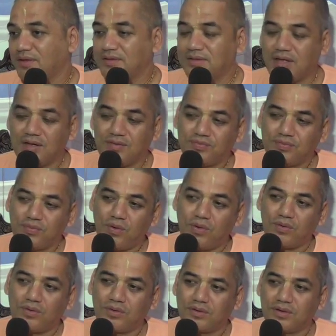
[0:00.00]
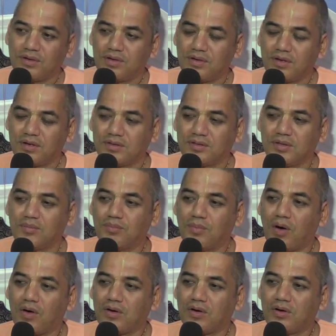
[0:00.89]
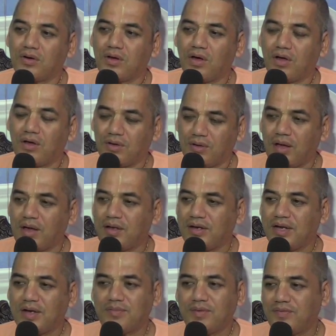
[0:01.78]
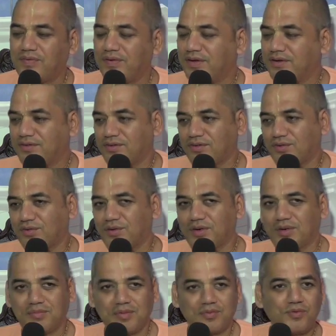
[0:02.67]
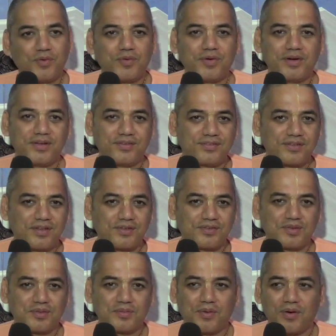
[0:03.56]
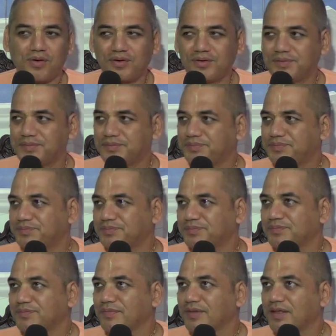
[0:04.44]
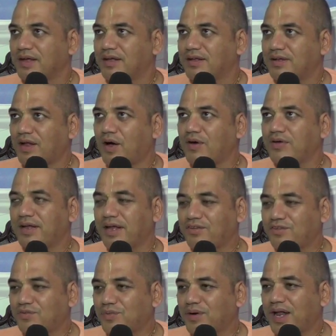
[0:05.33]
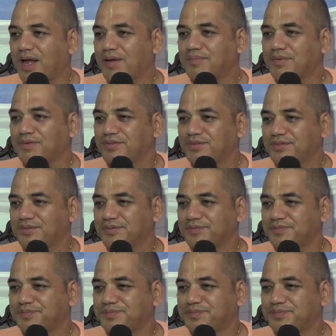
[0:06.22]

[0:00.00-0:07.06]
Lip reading: Therefore, the moral, let me finish the story before we discuss the moral. Now next what happens?